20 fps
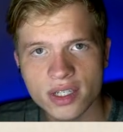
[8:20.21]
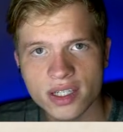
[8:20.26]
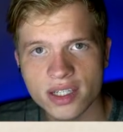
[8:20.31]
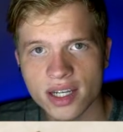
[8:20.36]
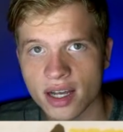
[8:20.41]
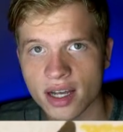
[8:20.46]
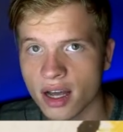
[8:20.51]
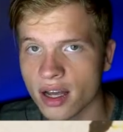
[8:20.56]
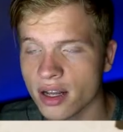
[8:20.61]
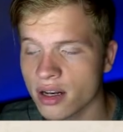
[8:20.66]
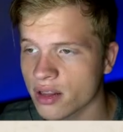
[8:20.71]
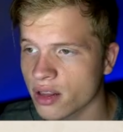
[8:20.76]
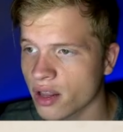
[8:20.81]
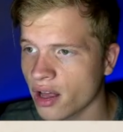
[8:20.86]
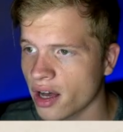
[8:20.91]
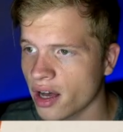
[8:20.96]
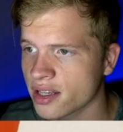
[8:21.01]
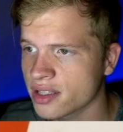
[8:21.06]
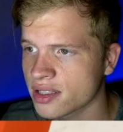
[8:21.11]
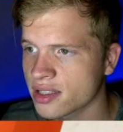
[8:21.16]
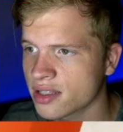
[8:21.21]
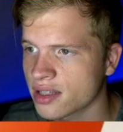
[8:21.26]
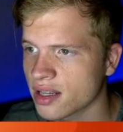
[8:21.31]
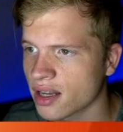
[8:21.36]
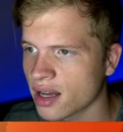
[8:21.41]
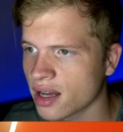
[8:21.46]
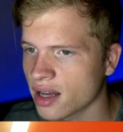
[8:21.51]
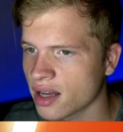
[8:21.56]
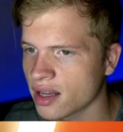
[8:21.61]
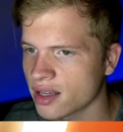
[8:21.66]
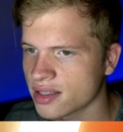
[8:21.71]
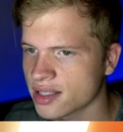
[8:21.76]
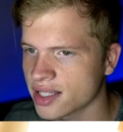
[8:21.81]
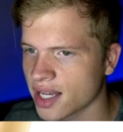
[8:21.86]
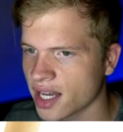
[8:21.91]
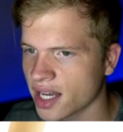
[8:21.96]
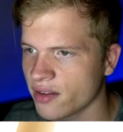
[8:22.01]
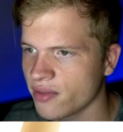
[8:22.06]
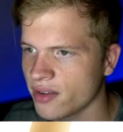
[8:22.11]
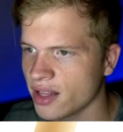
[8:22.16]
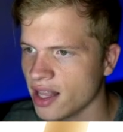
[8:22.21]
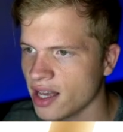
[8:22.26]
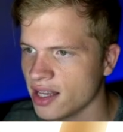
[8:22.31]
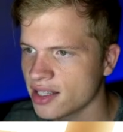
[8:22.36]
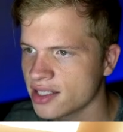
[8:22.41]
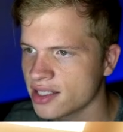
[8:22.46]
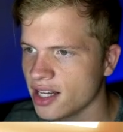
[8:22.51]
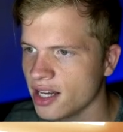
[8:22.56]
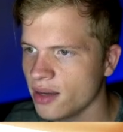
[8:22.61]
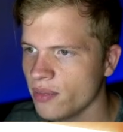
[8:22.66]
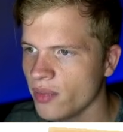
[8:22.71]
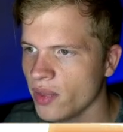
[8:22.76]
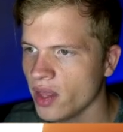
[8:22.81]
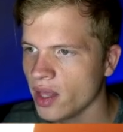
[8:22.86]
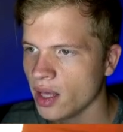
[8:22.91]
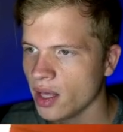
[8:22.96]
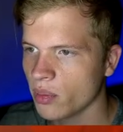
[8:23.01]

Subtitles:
because I kind of lost sight of it last time.